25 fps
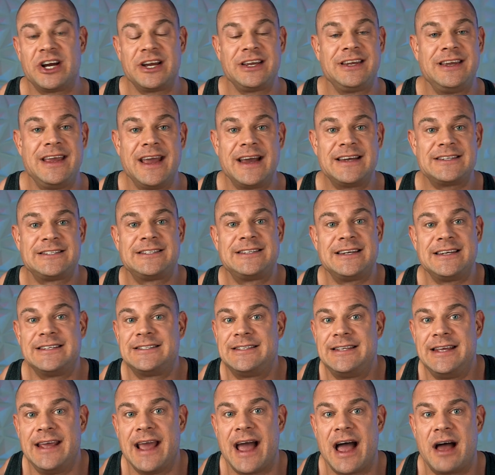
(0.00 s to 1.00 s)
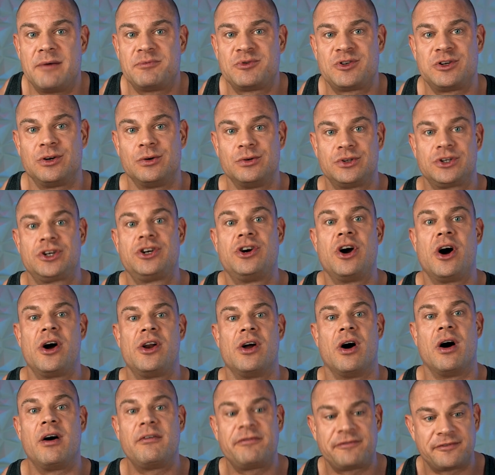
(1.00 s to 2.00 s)
I guess is the absolute
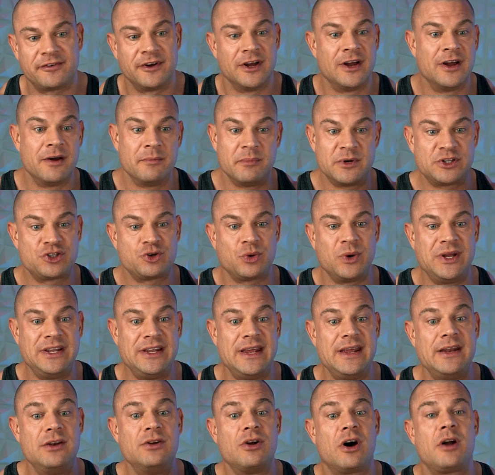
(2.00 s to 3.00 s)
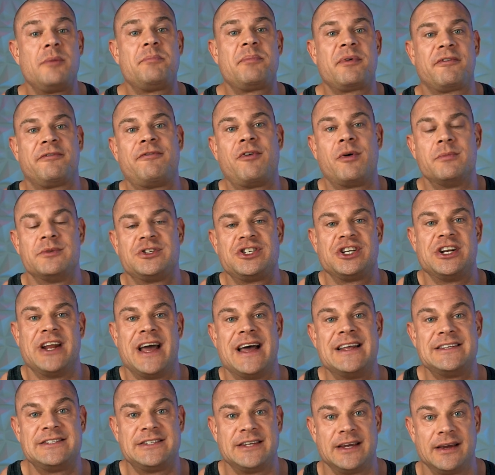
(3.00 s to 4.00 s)
cutoff between the non-performance
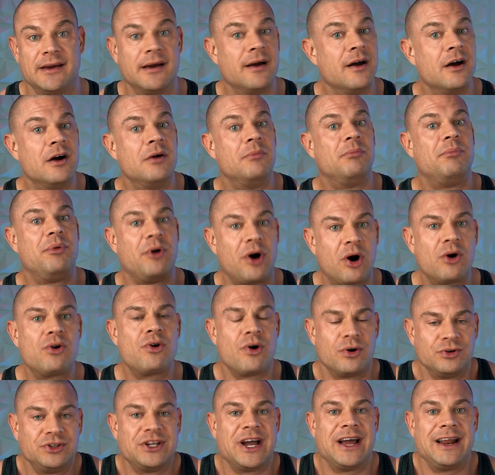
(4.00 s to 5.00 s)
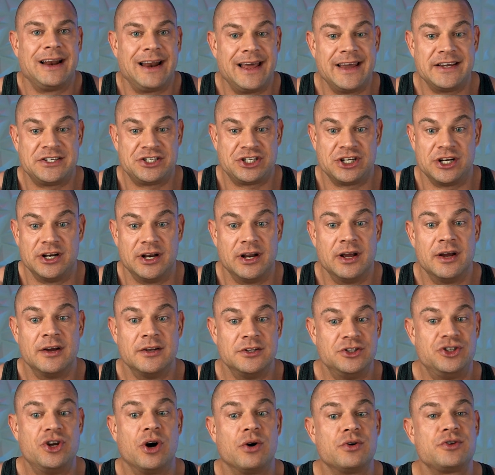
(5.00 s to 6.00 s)
enhancing bronchodilation
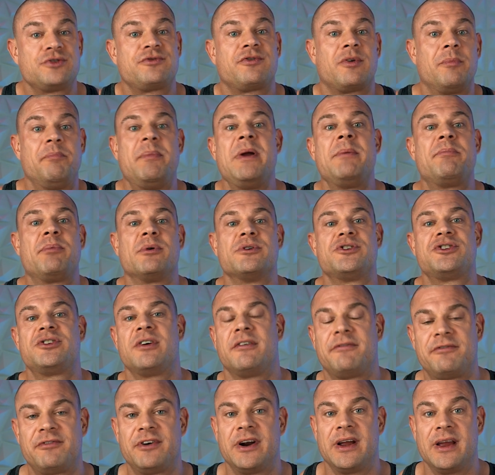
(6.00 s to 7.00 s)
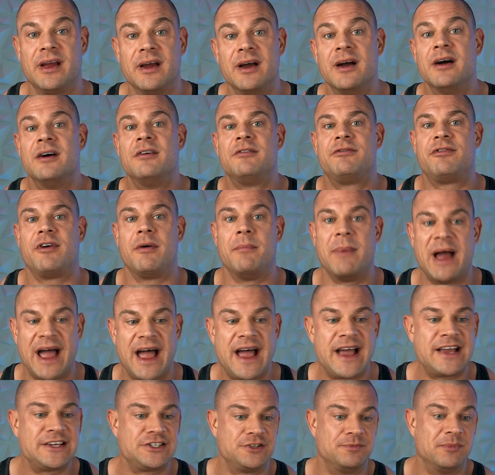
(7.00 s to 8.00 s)
dose for people suffering from
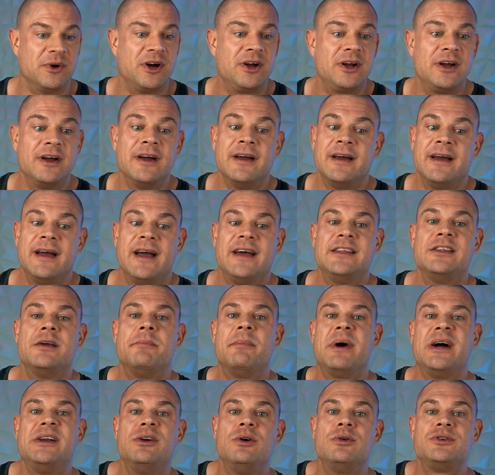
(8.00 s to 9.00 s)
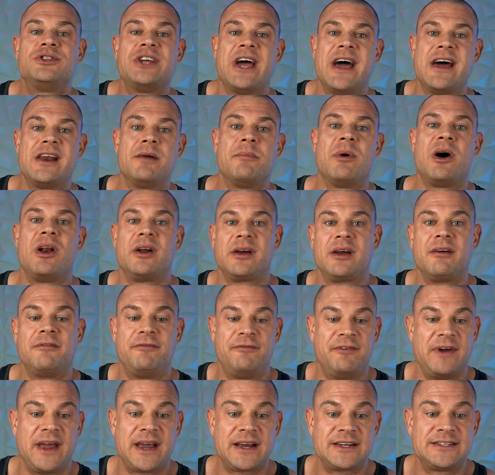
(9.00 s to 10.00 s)
asthma and the minute anabolic
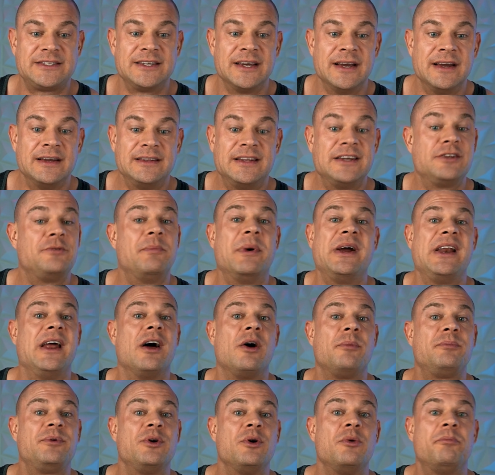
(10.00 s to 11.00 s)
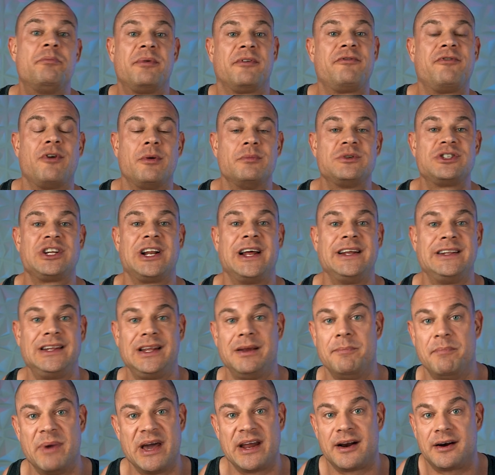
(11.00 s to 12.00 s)
effect that might help you perform
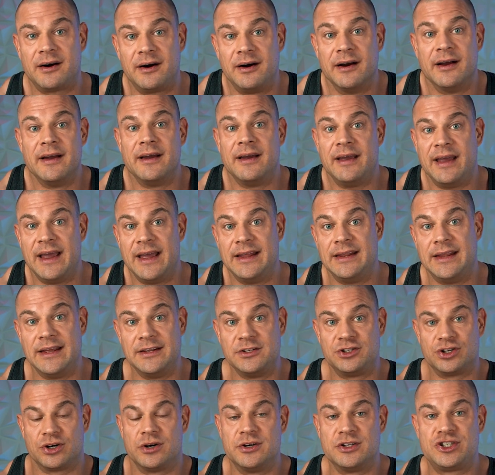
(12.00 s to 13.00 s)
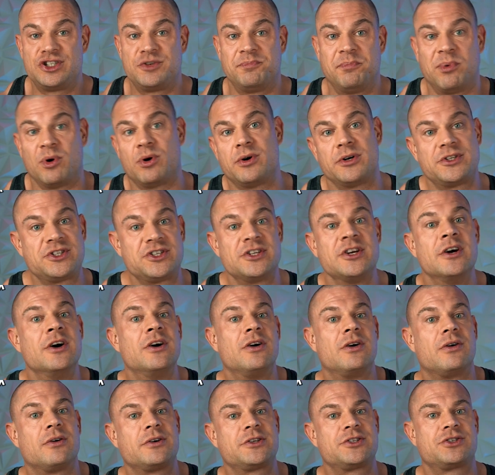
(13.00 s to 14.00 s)
slightly better in endurance sports
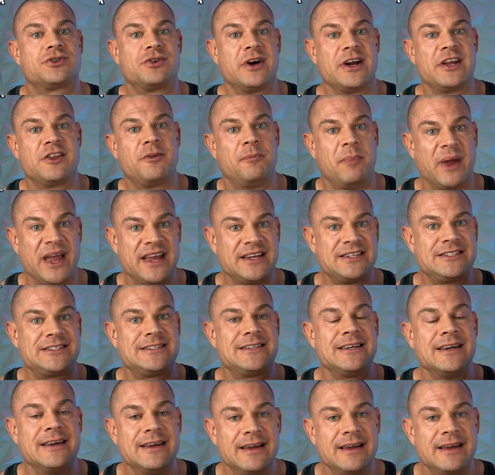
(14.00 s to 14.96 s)
or strength-based